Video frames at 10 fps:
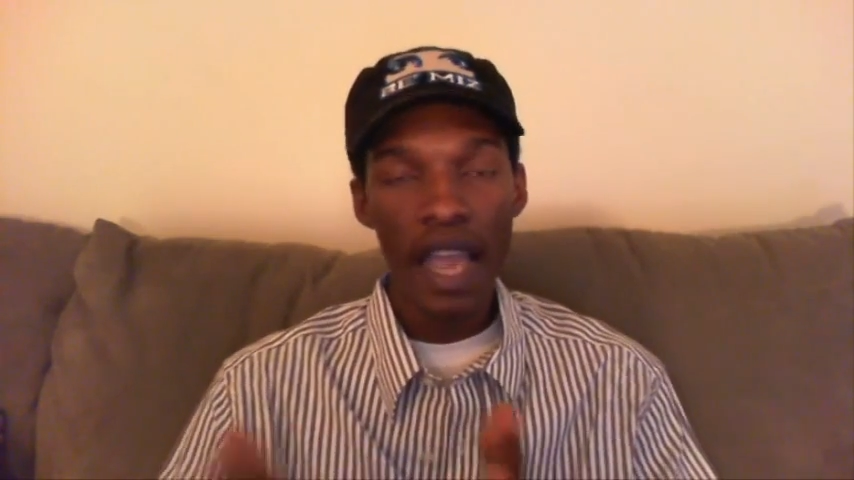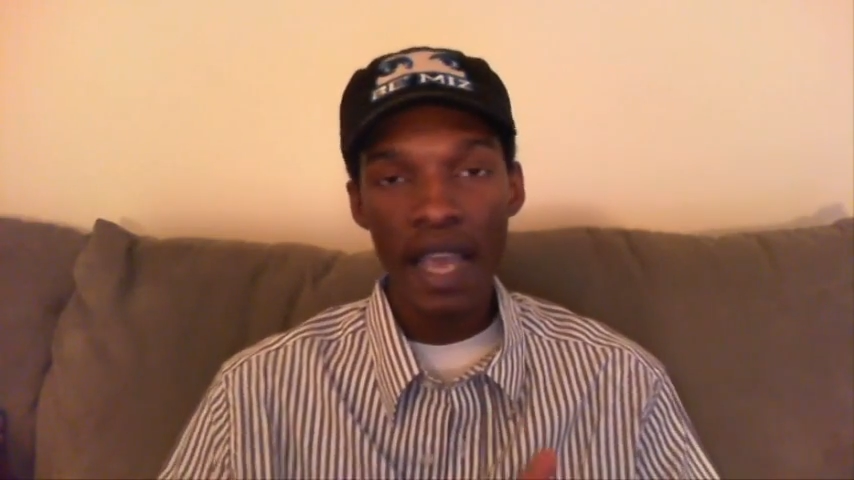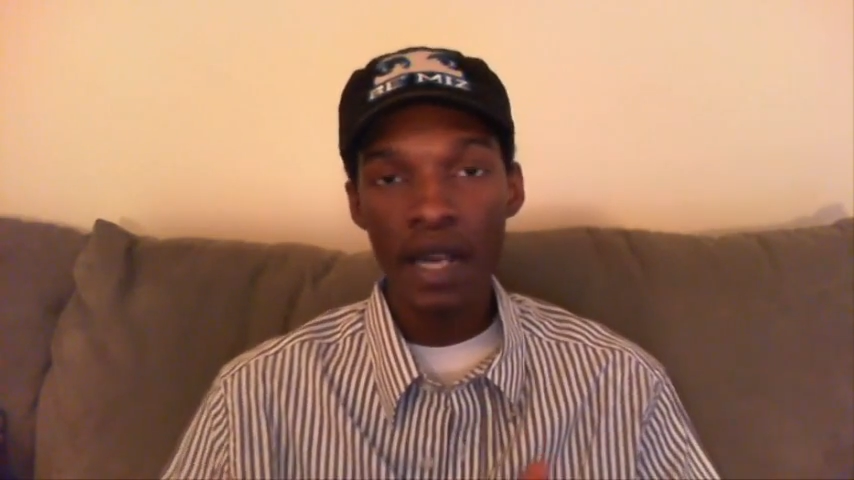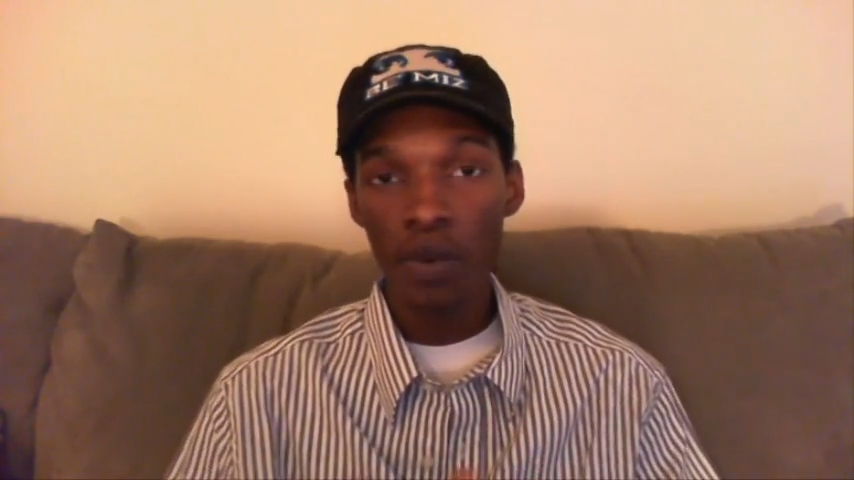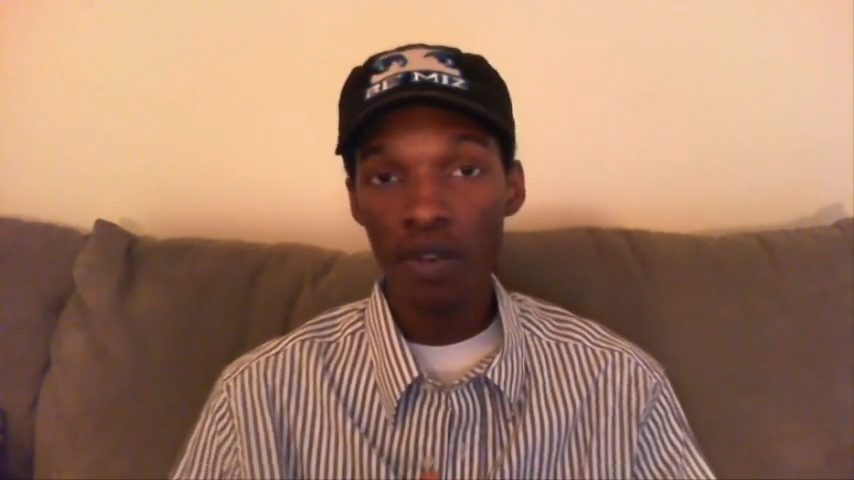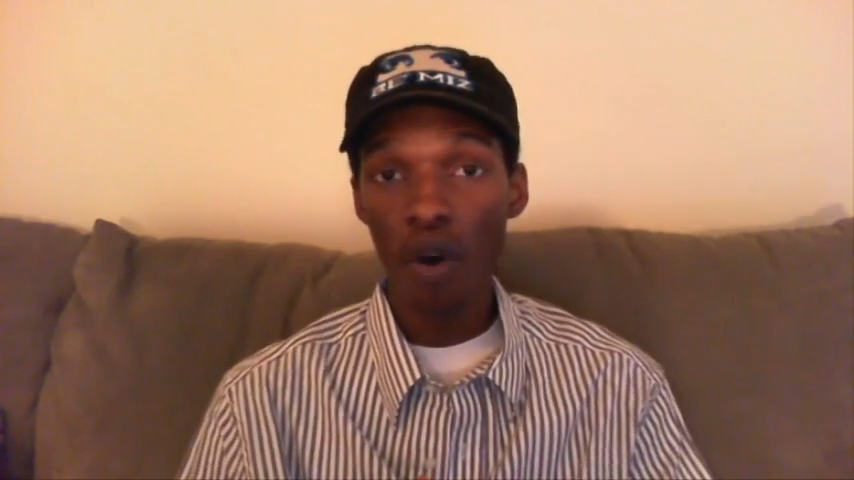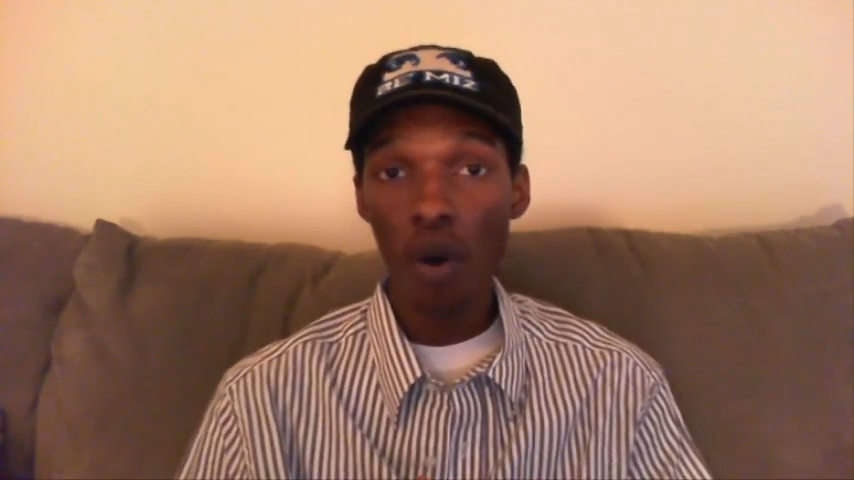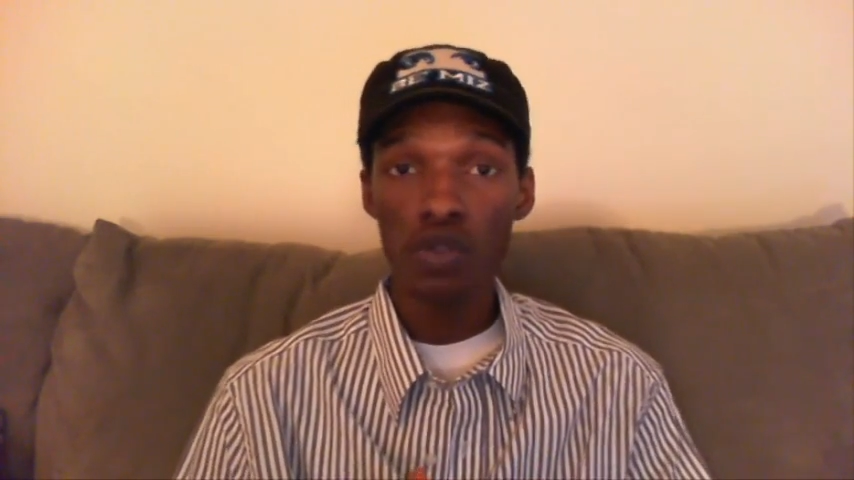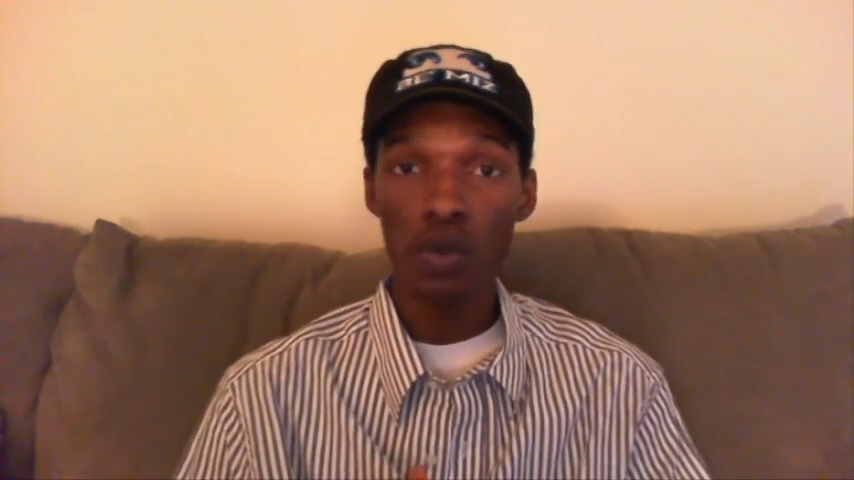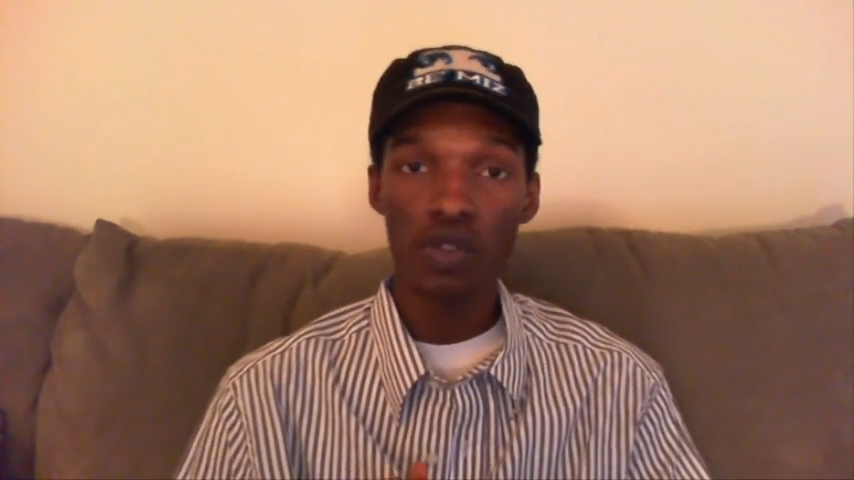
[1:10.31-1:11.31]
and it would have
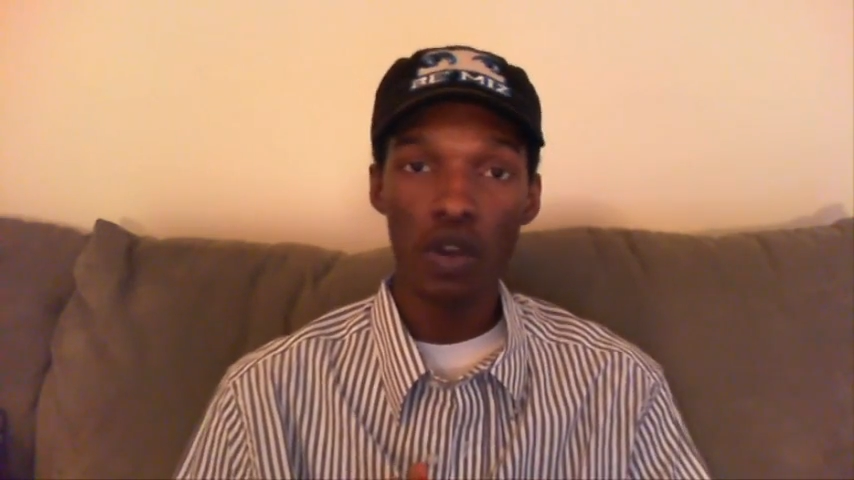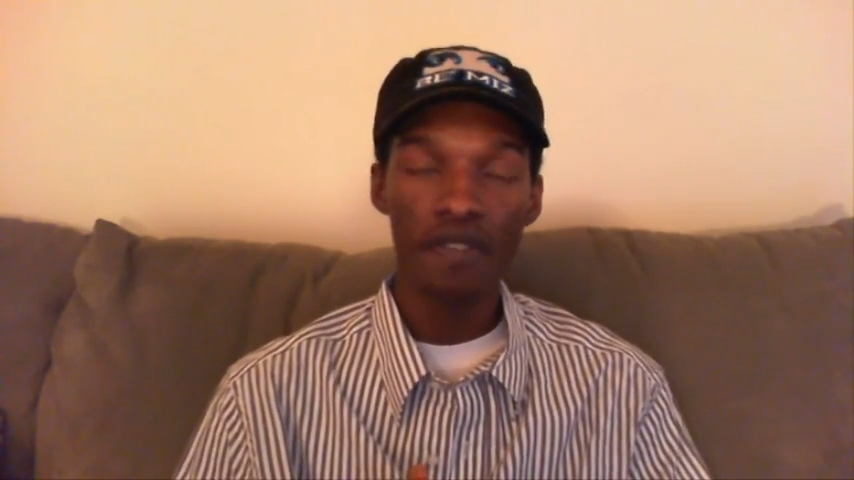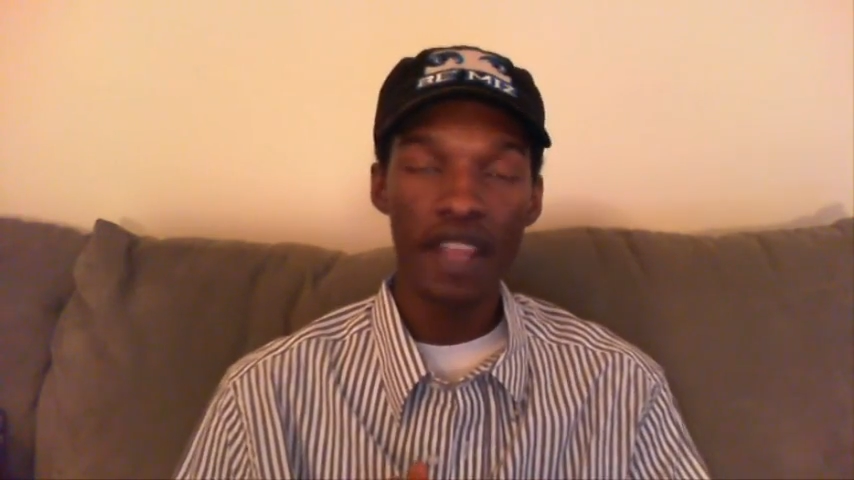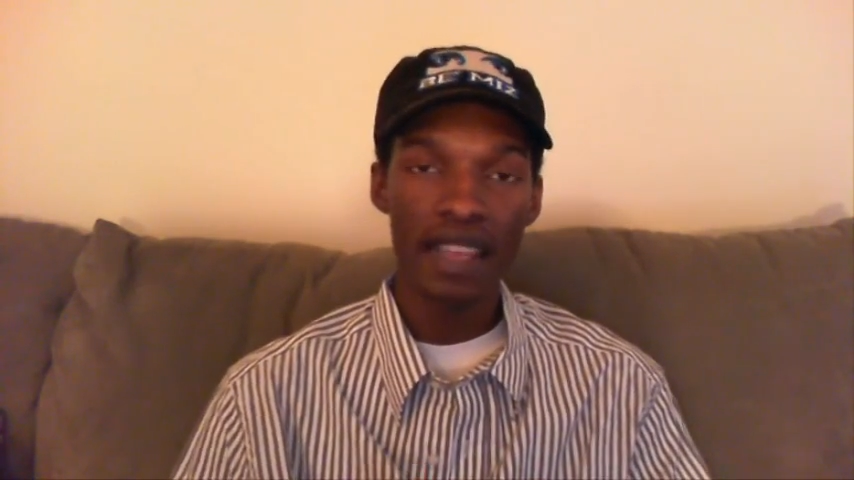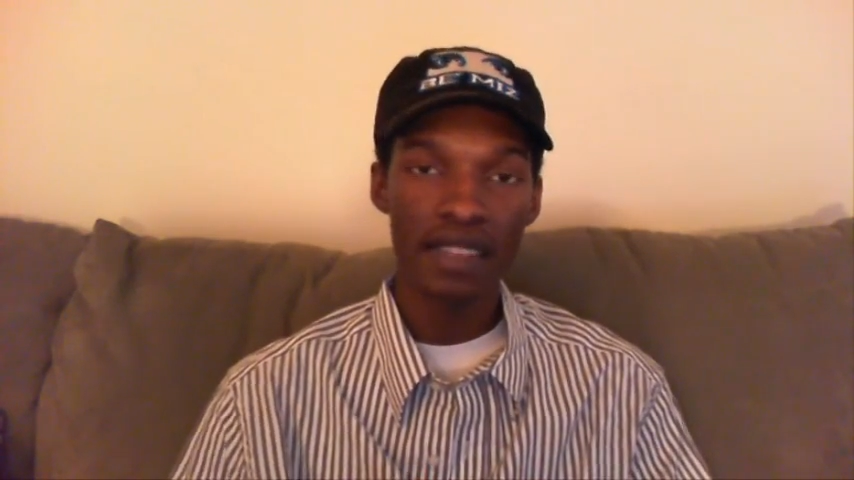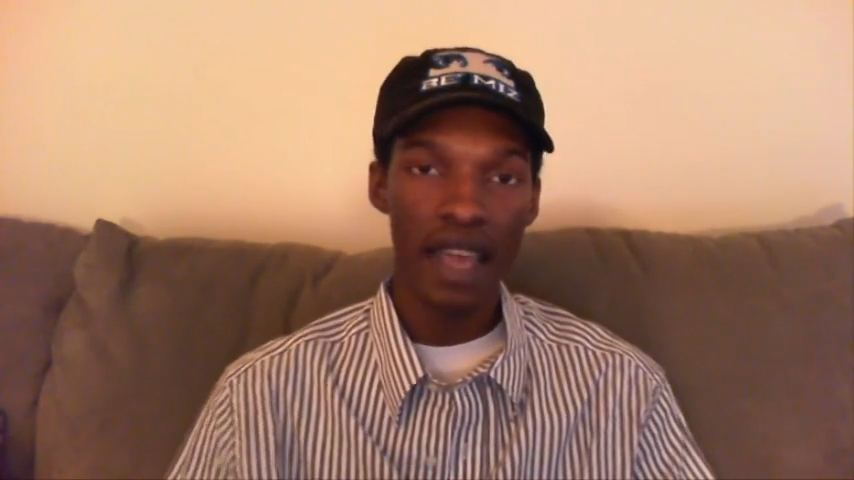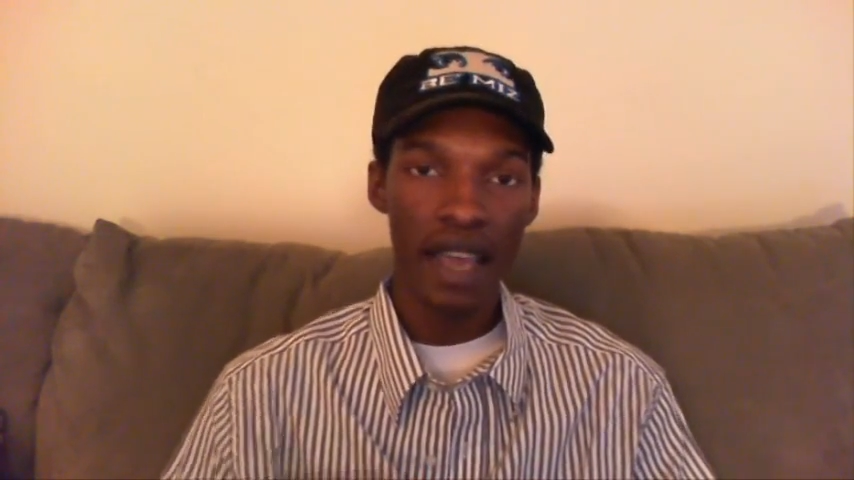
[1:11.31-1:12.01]
also served as an